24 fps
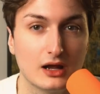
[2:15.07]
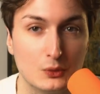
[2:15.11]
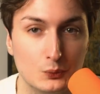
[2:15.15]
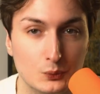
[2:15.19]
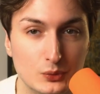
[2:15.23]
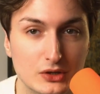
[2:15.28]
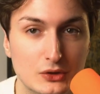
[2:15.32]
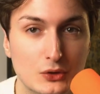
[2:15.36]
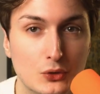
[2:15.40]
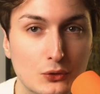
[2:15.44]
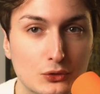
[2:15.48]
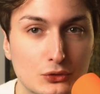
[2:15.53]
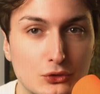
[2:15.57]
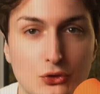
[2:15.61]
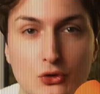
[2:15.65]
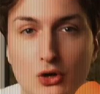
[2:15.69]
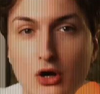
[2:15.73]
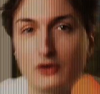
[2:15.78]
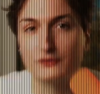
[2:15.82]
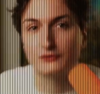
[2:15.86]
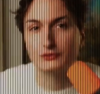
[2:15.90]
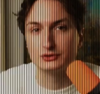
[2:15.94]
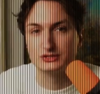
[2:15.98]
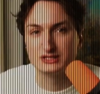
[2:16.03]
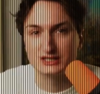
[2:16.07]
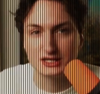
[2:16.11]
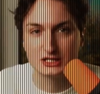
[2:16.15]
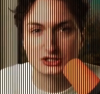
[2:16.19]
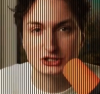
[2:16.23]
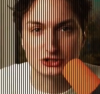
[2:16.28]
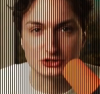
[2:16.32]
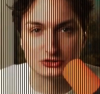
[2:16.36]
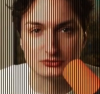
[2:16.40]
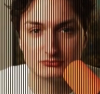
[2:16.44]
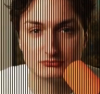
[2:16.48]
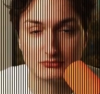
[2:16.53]
record your
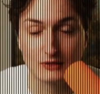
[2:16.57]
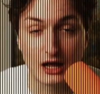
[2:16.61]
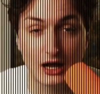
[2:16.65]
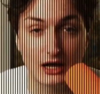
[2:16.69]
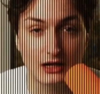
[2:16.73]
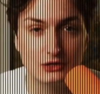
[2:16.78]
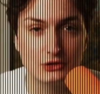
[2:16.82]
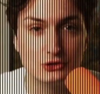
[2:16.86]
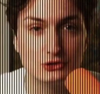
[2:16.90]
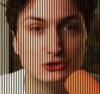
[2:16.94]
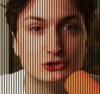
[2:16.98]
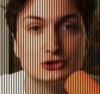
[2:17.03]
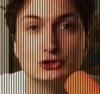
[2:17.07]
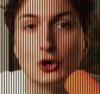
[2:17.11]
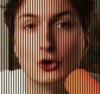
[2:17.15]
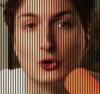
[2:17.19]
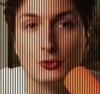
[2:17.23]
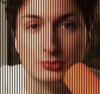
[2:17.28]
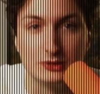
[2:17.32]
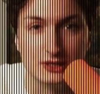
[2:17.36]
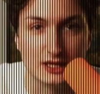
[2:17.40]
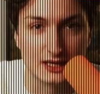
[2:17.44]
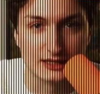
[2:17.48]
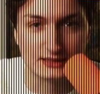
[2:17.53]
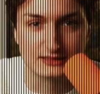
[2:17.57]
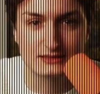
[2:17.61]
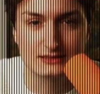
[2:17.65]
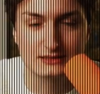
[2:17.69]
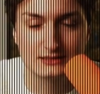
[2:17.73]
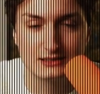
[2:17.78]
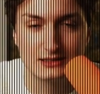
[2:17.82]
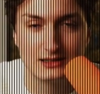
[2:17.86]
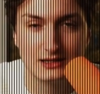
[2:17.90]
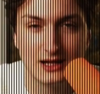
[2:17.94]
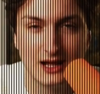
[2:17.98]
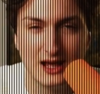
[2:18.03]
conversation. I use OBS.
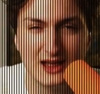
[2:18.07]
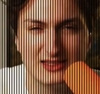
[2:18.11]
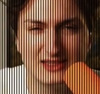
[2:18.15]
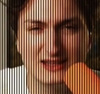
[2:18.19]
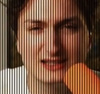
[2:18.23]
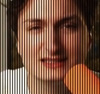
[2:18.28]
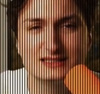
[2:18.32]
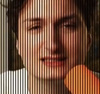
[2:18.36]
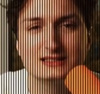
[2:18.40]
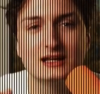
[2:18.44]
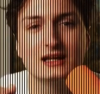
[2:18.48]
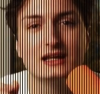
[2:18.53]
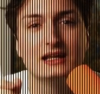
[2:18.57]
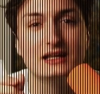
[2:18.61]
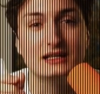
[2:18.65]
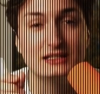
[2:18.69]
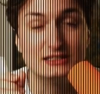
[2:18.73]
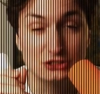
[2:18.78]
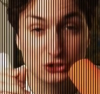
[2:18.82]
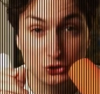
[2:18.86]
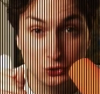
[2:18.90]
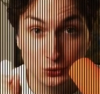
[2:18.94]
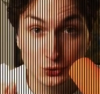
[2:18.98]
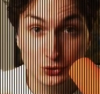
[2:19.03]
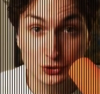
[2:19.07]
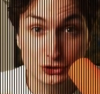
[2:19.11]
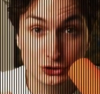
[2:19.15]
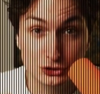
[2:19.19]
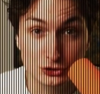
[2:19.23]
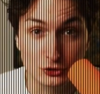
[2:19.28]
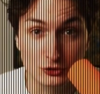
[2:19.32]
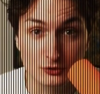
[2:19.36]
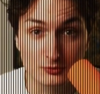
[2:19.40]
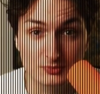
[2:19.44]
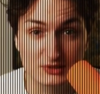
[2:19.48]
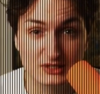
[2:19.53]
This is crucial
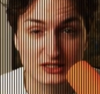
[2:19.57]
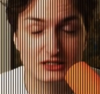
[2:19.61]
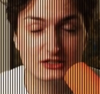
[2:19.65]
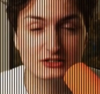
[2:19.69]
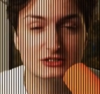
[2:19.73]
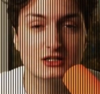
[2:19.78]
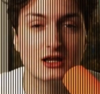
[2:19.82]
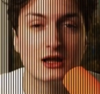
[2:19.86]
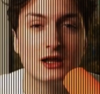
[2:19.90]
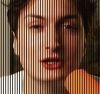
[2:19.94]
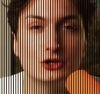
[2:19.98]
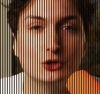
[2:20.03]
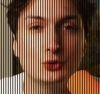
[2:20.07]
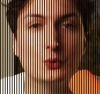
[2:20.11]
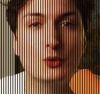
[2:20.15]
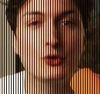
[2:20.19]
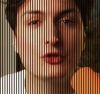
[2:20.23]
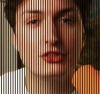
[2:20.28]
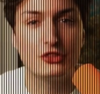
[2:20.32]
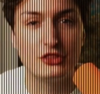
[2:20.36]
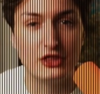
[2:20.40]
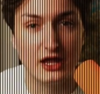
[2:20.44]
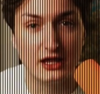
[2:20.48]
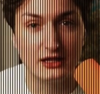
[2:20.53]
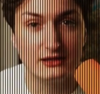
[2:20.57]
because you will then